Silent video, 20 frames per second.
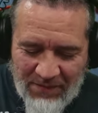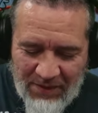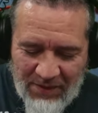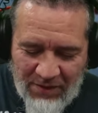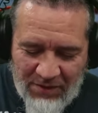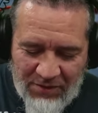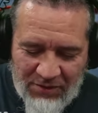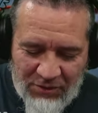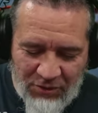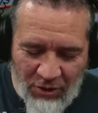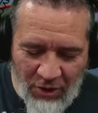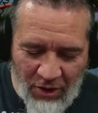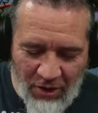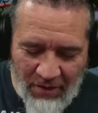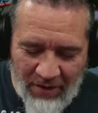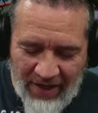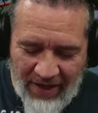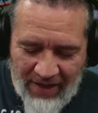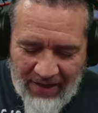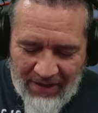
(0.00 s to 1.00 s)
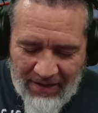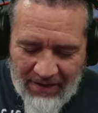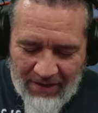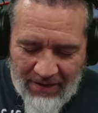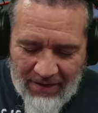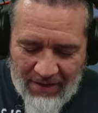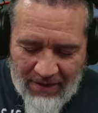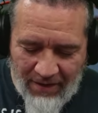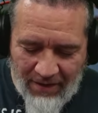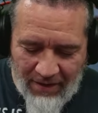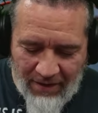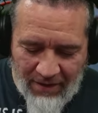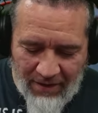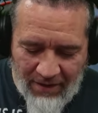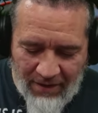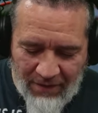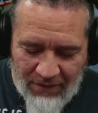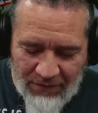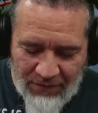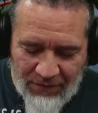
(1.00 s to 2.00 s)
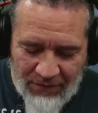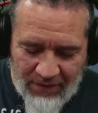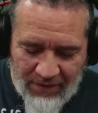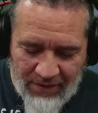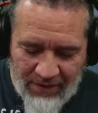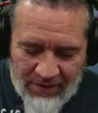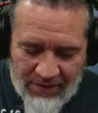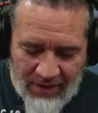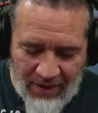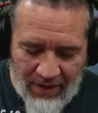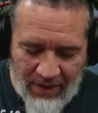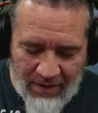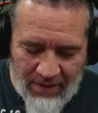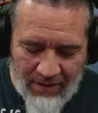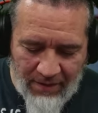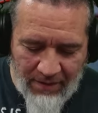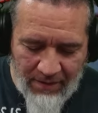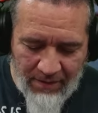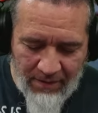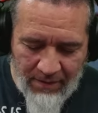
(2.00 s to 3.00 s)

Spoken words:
The Story of the